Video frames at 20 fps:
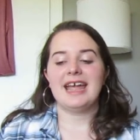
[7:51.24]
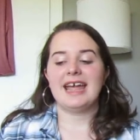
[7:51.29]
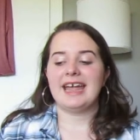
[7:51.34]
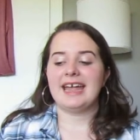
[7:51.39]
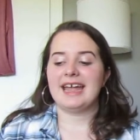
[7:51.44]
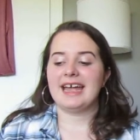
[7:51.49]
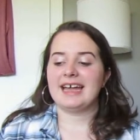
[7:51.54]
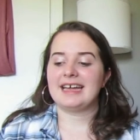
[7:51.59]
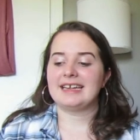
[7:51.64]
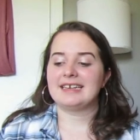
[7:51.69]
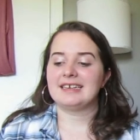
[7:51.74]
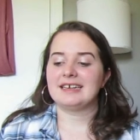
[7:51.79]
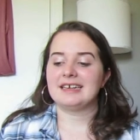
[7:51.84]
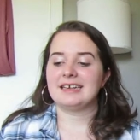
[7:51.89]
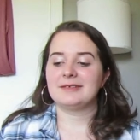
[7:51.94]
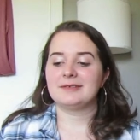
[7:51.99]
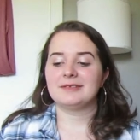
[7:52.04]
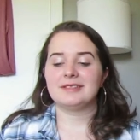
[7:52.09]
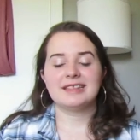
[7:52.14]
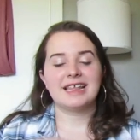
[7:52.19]
And
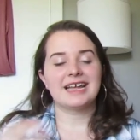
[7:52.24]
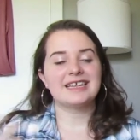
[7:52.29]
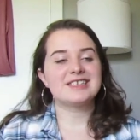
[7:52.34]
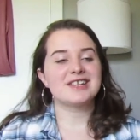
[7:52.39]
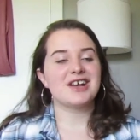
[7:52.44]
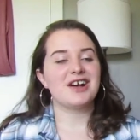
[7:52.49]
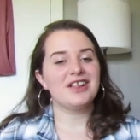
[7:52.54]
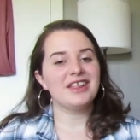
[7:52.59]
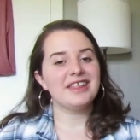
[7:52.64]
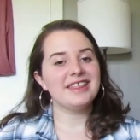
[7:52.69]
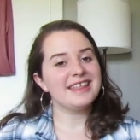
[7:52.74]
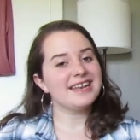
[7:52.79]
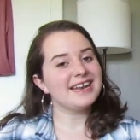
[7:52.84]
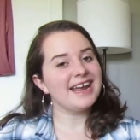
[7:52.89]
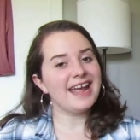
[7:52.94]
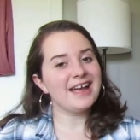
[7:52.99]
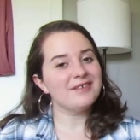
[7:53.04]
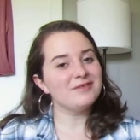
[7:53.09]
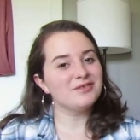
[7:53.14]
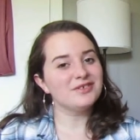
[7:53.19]
uh, that's all that I
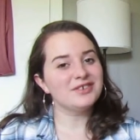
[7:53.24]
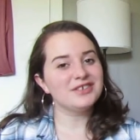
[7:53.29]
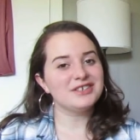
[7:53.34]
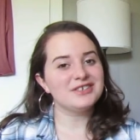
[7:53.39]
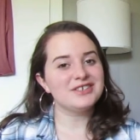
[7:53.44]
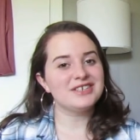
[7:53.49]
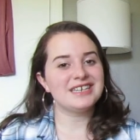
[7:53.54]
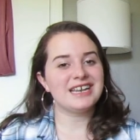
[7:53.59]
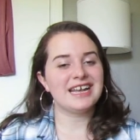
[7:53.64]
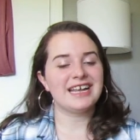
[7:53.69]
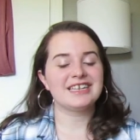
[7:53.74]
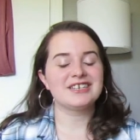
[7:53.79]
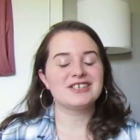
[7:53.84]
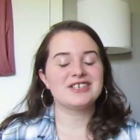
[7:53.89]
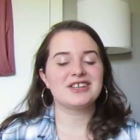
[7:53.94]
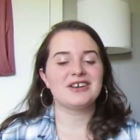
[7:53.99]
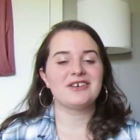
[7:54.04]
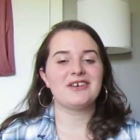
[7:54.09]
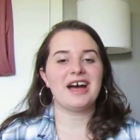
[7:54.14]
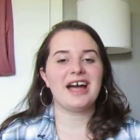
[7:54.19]
have for you today.
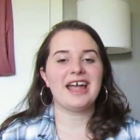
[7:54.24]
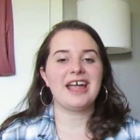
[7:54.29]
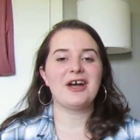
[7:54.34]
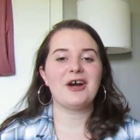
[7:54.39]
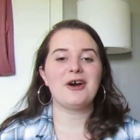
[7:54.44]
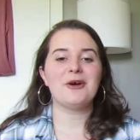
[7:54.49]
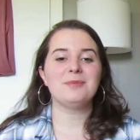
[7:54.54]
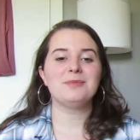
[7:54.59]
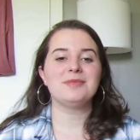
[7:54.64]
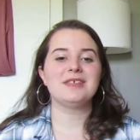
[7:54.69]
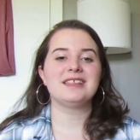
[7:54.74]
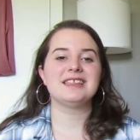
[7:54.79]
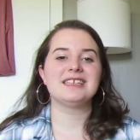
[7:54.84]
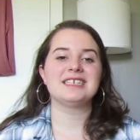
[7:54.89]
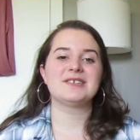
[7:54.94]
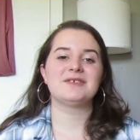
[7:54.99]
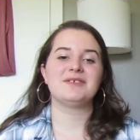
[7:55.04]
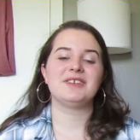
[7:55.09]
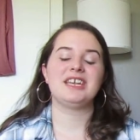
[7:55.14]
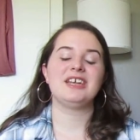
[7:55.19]
So I hope that
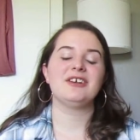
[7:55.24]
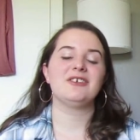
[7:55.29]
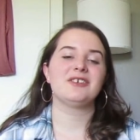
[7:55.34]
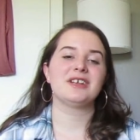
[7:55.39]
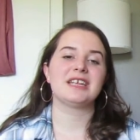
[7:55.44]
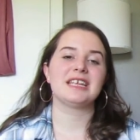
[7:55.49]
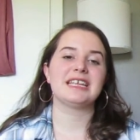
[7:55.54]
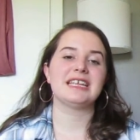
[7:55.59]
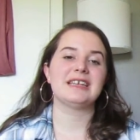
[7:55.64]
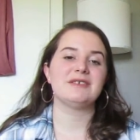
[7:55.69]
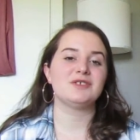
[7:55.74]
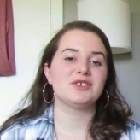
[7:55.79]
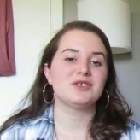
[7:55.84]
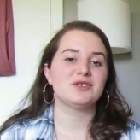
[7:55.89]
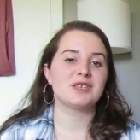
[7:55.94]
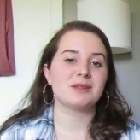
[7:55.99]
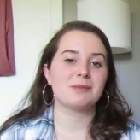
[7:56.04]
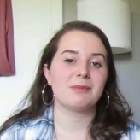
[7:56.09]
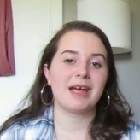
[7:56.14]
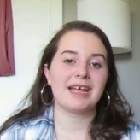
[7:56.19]
this video gives you
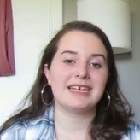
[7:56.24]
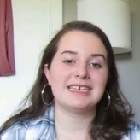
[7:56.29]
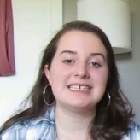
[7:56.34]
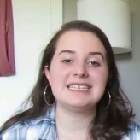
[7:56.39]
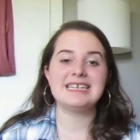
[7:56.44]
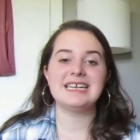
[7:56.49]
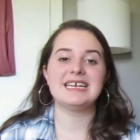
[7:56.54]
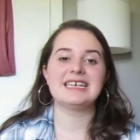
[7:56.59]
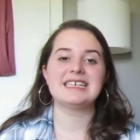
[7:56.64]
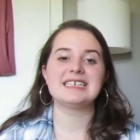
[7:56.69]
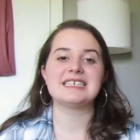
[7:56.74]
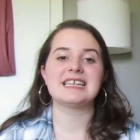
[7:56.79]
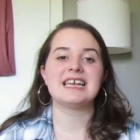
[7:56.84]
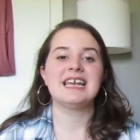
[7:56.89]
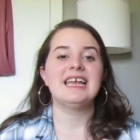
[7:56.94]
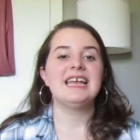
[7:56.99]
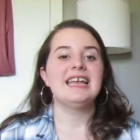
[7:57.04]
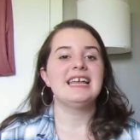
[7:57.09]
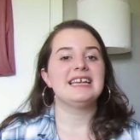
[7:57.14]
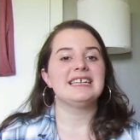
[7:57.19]
some ideas,
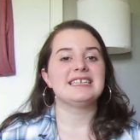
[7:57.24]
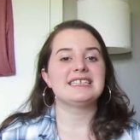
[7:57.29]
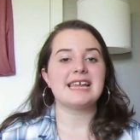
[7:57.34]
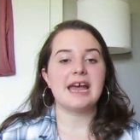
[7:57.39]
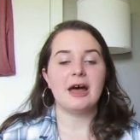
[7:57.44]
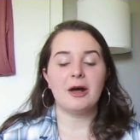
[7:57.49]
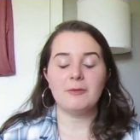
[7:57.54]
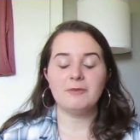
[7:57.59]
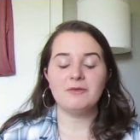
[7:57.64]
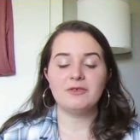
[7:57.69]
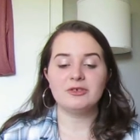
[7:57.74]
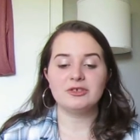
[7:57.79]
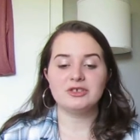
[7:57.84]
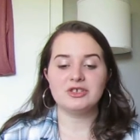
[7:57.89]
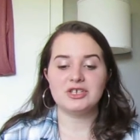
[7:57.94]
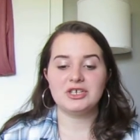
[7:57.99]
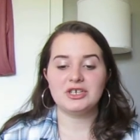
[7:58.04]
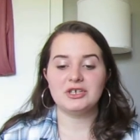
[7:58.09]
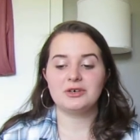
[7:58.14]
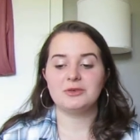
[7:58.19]
is helpful
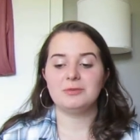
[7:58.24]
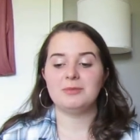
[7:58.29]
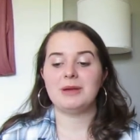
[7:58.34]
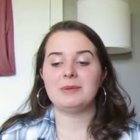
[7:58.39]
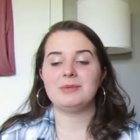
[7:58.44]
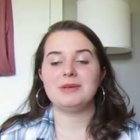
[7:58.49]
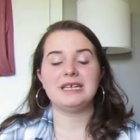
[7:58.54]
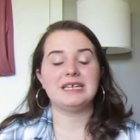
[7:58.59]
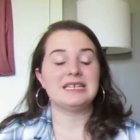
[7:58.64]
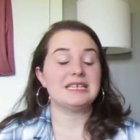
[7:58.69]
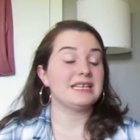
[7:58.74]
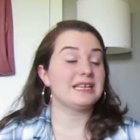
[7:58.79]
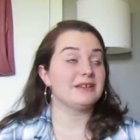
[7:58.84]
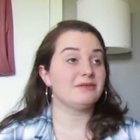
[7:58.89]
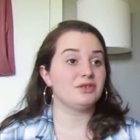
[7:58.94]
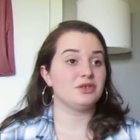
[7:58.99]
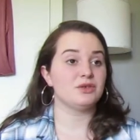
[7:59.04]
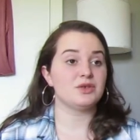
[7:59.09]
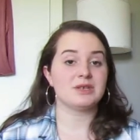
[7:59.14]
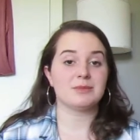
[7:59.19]
to you, maybe
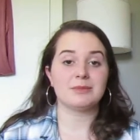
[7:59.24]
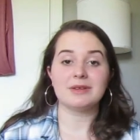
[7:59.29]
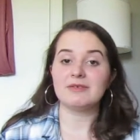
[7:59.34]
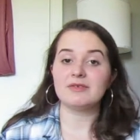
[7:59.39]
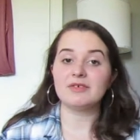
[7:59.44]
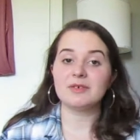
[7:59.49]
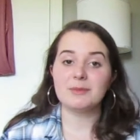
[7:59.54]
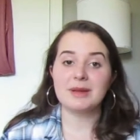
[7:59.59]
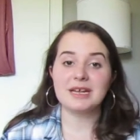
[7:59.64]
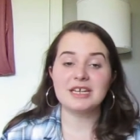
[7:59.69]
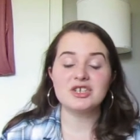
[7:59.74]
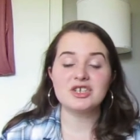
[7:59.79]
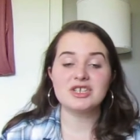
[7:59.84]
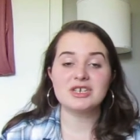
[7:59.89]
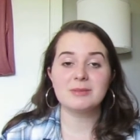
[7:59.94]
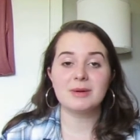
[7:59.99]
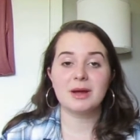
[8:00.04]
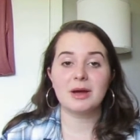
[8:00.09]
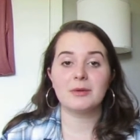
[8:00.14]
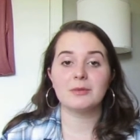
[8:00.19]
gives you some
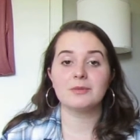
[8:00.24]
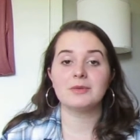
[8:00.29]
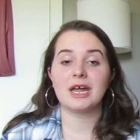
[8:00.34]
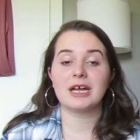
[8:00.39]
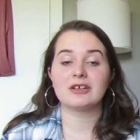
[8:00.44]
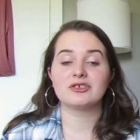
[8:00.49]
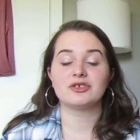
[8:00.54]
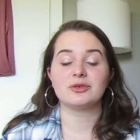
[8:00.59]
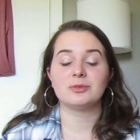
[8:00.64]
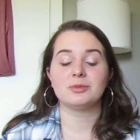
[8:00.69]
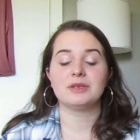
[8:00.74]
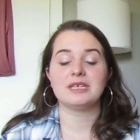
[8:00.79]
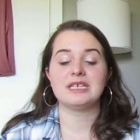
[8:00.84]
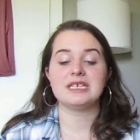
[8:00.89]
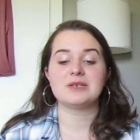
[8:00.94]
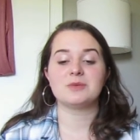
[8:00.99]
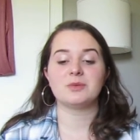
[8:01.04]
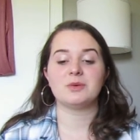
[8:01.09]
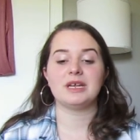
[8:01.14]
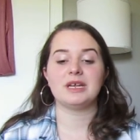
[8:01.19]
information about National Police